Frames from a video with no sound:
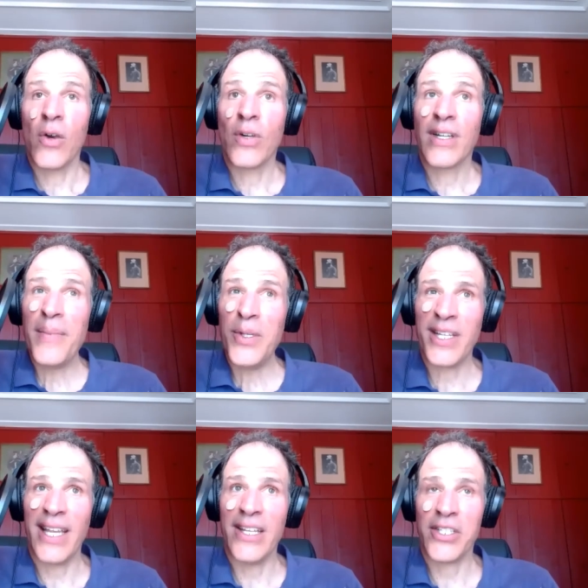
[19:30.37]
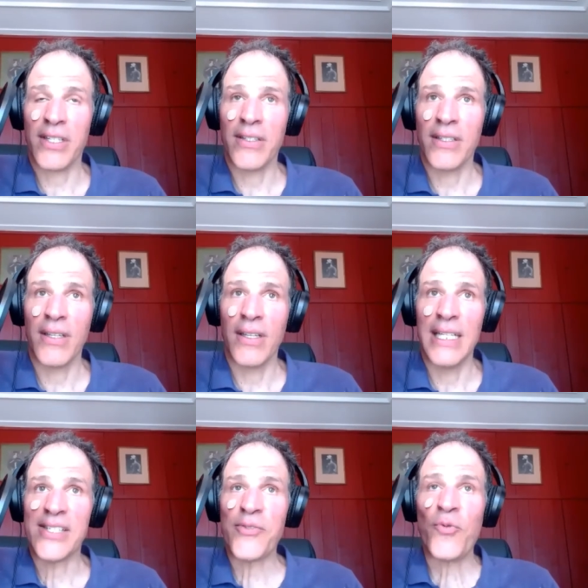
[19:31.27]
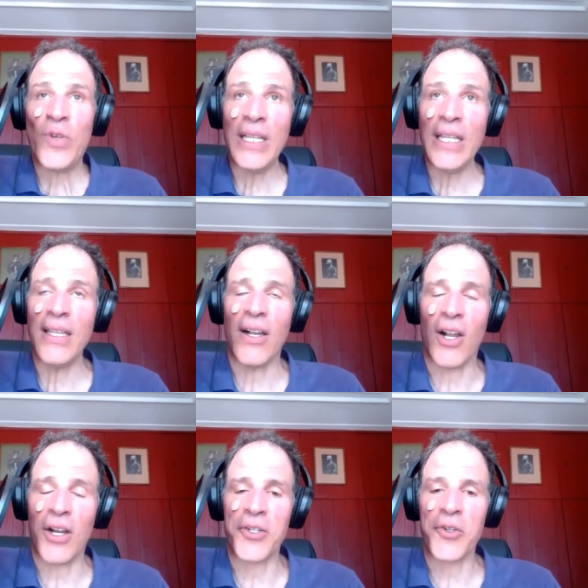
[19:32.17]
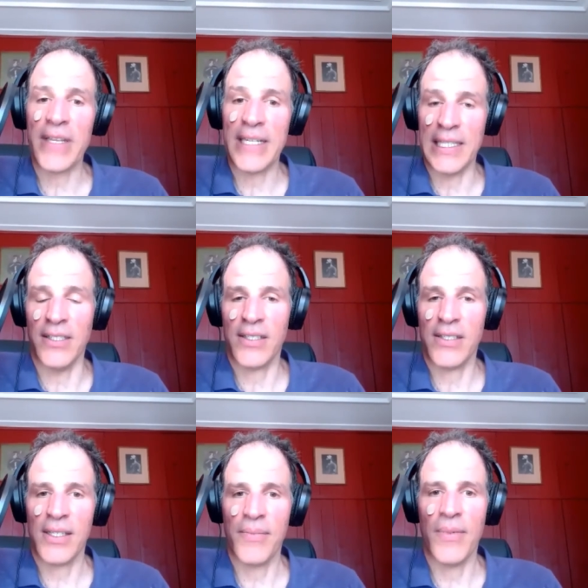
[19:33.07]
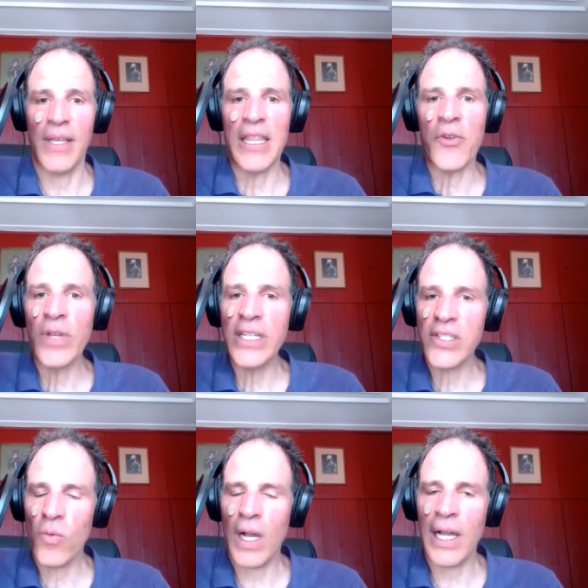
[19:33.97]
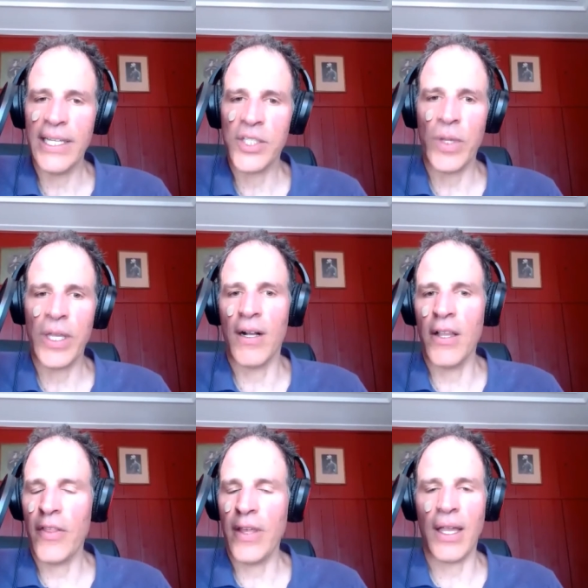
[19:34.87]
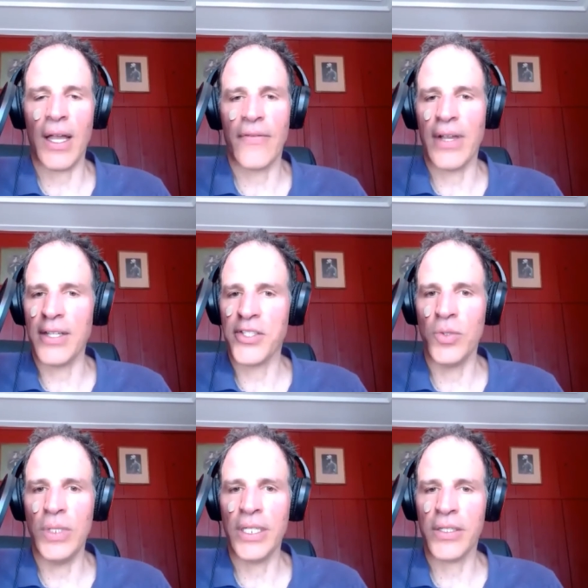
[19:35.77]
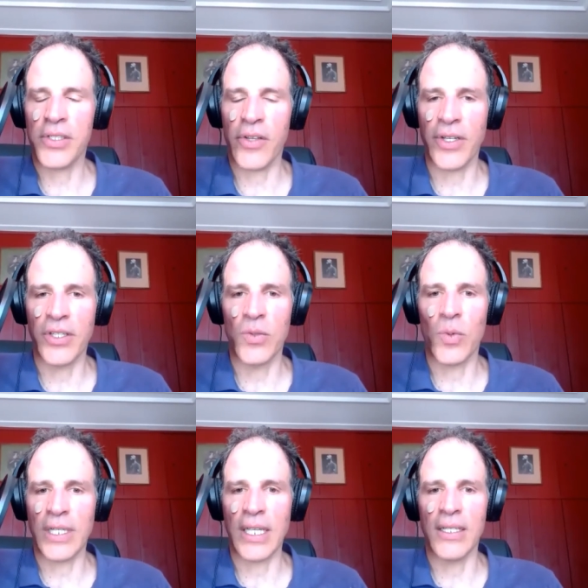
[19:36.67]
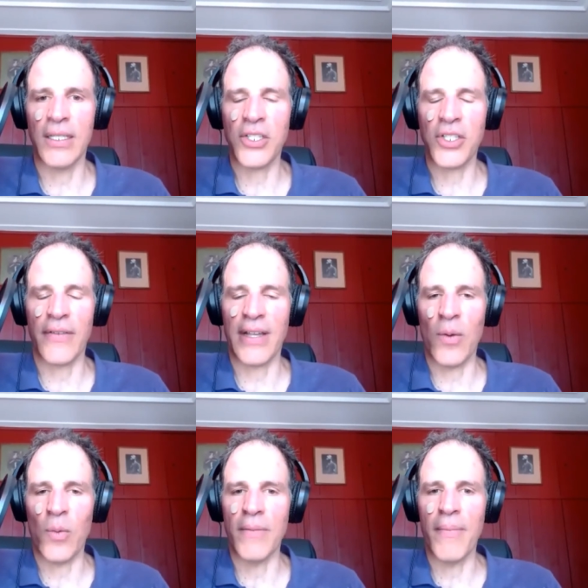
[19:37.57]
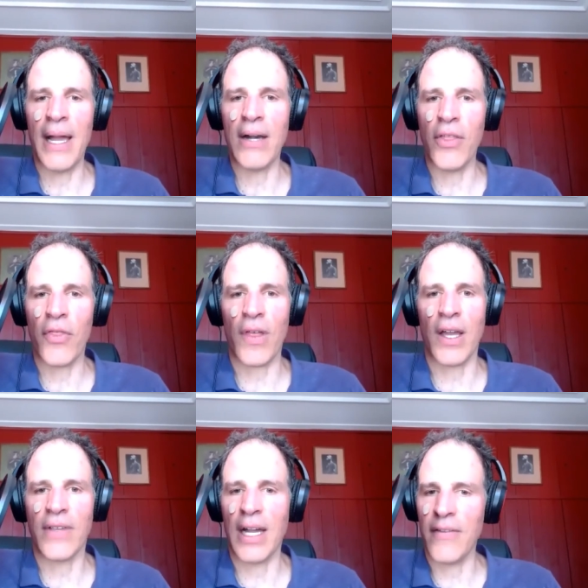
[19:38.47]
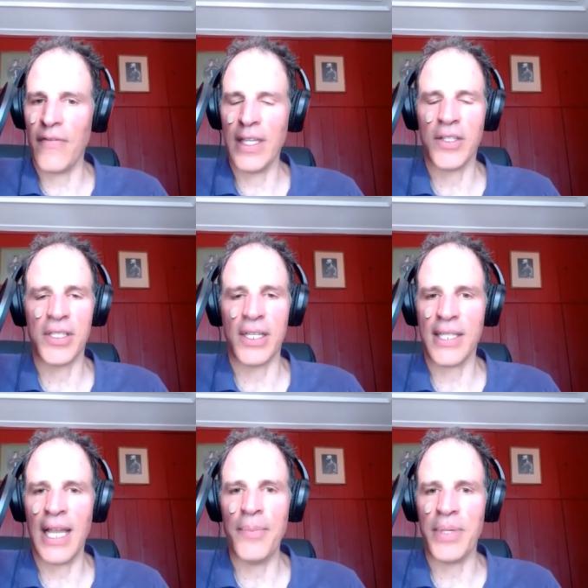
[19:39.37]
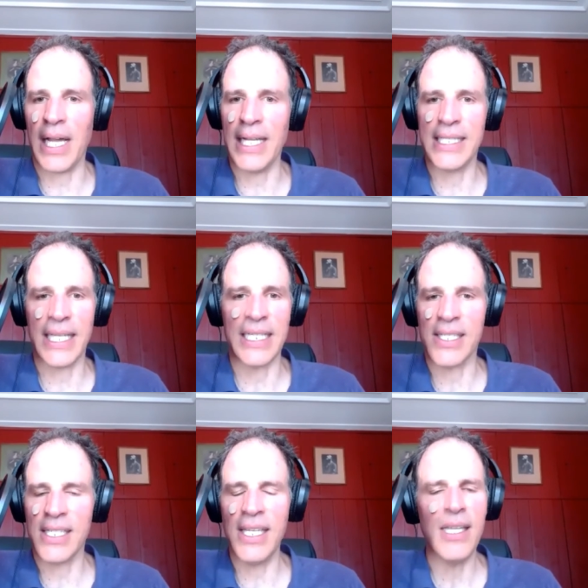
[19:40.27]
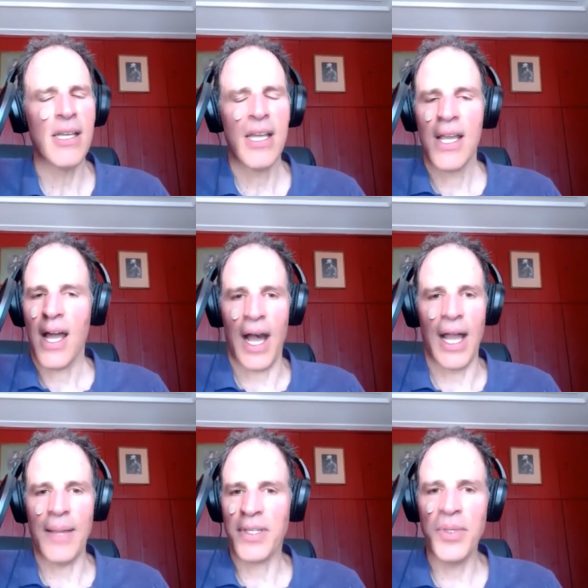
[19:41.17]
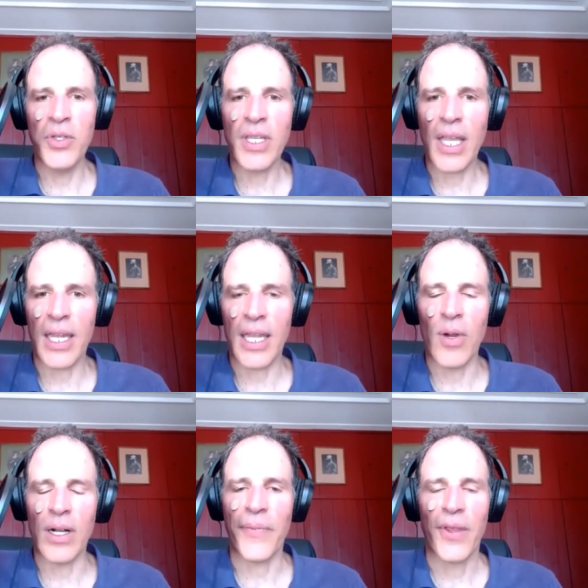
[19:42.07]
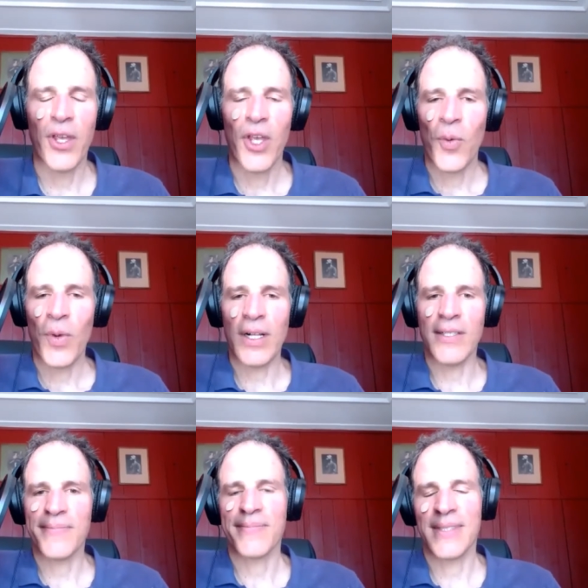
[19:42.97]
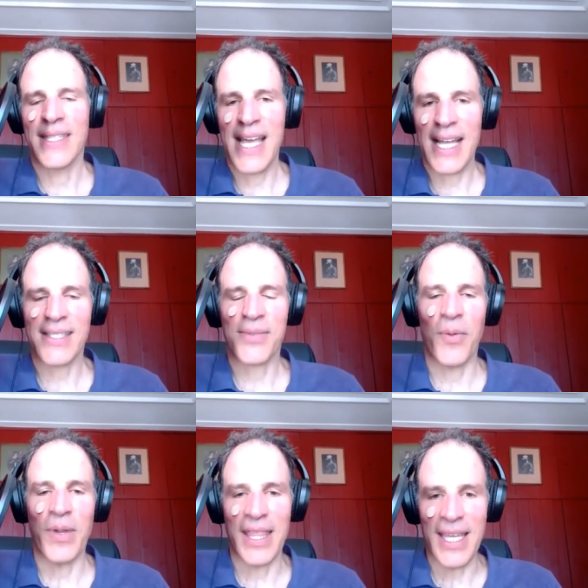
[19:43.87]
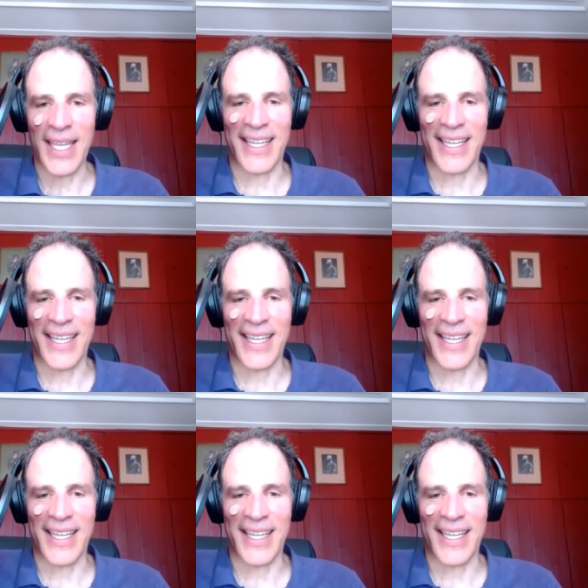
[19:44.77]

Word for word: communication is really harder than it looks. And the reason why is we all think I've got two ears, they're in good working condition, I've got one mouth, I've got fingers that type and eyes that can see, I'm communicating well. Well, that's what we think.